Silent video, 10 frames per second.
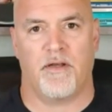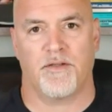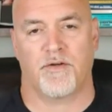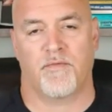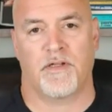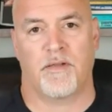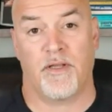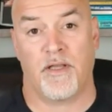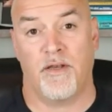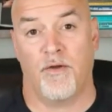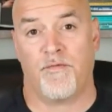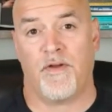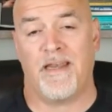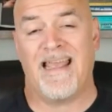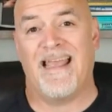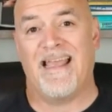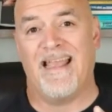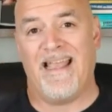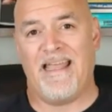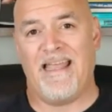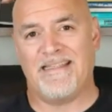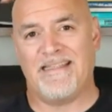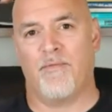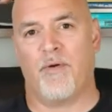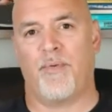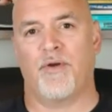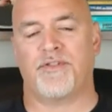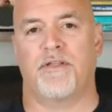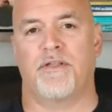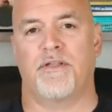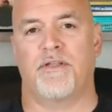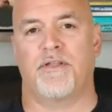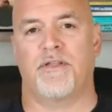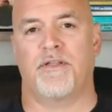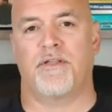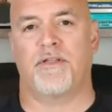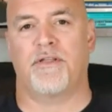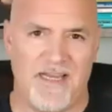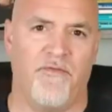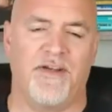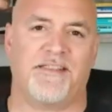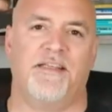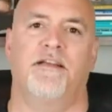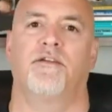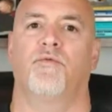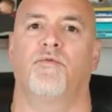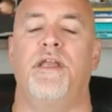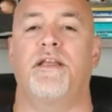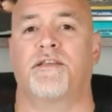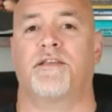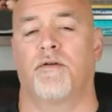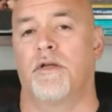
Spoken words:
Also ring the bell, get notified anytime we're posting new content, which is every single week.